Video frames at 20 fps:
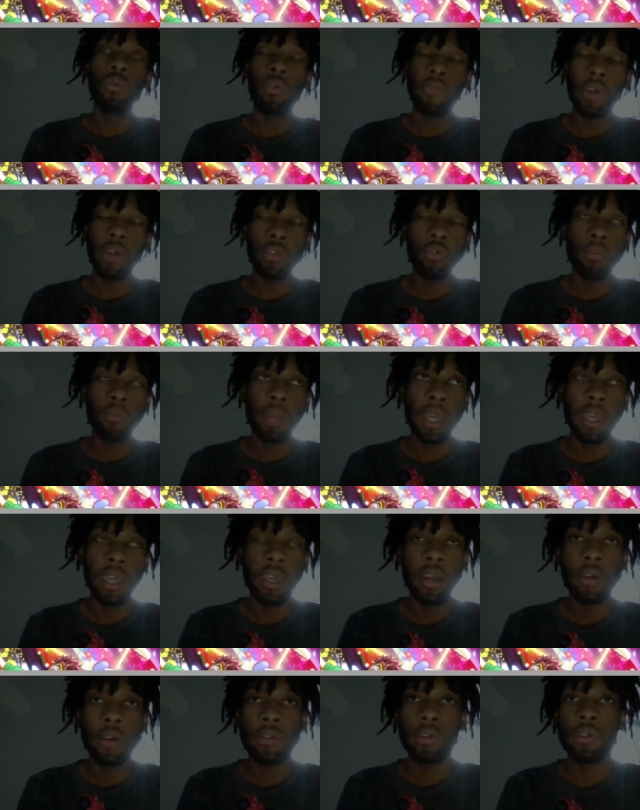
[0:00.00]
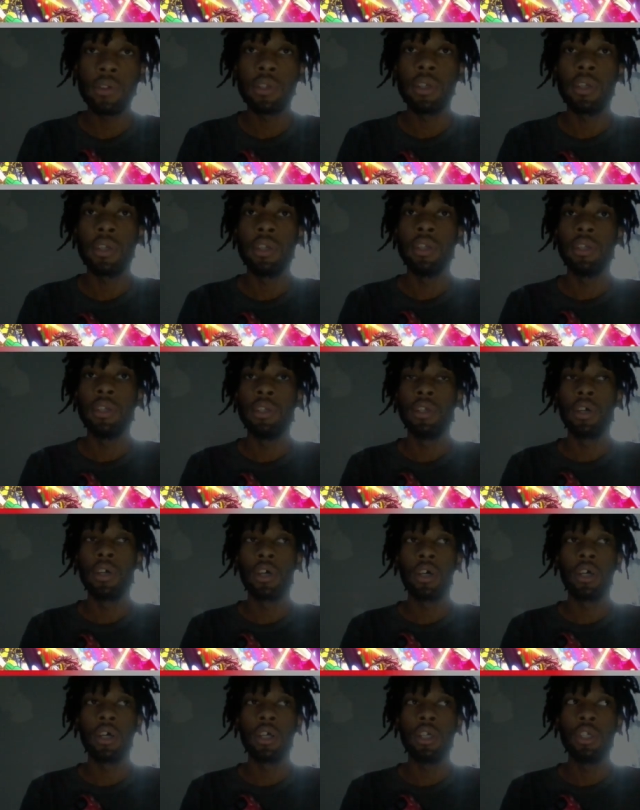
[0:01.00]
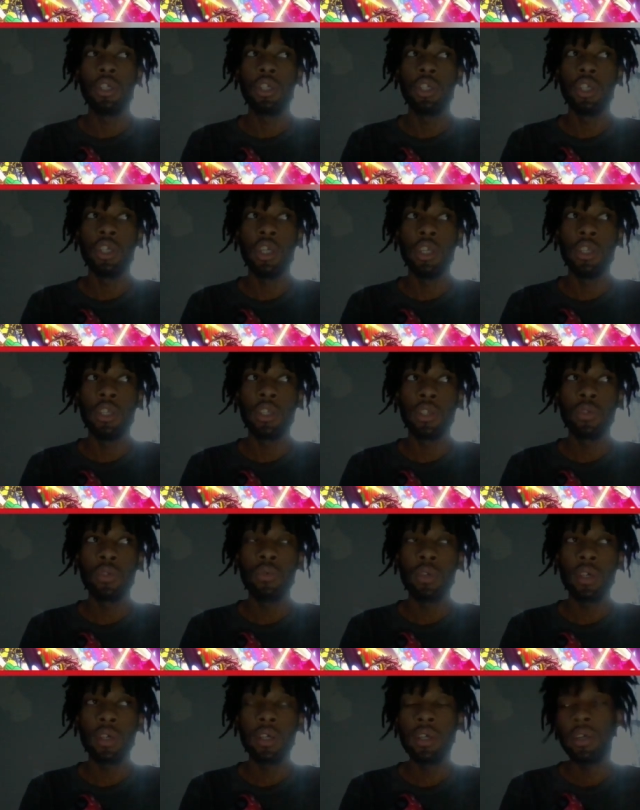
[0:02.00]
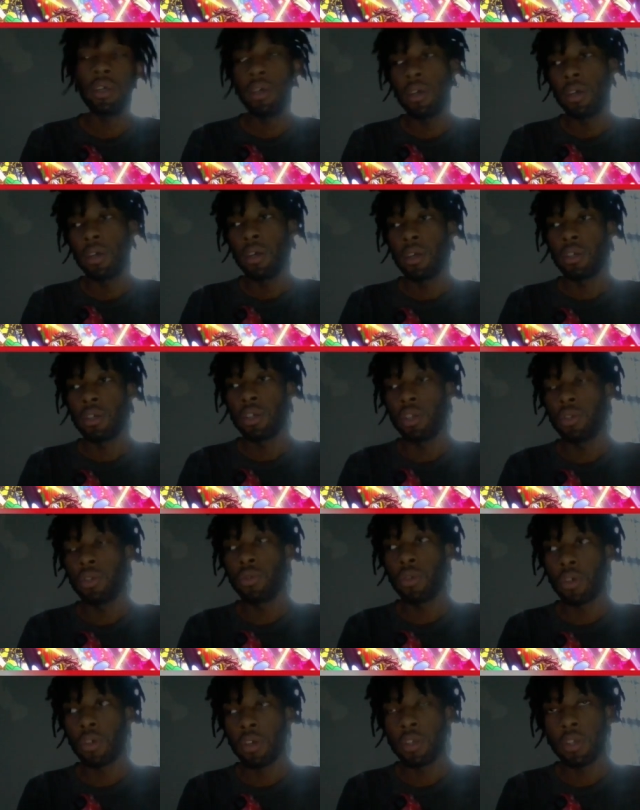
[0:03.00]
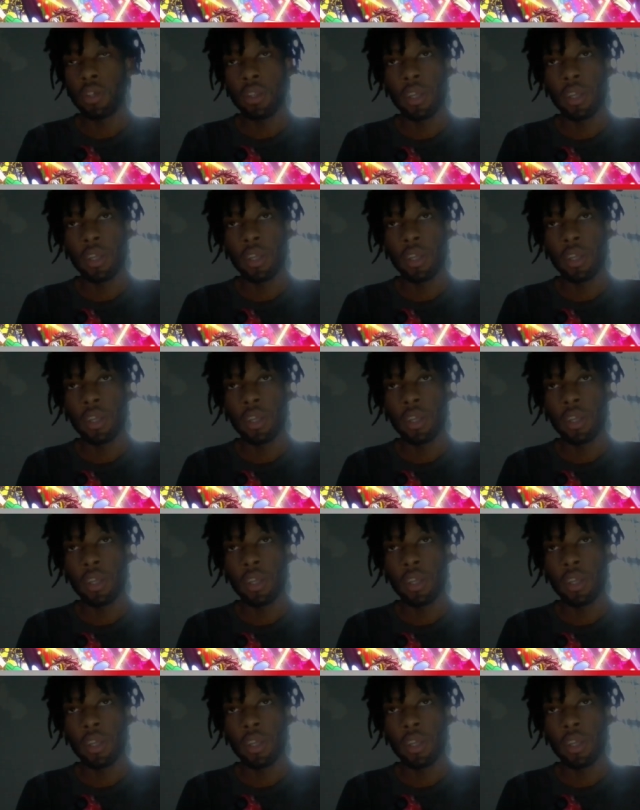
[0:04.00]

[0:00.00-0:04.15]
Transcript: of our new main characters, Shizuka. Shizuka is her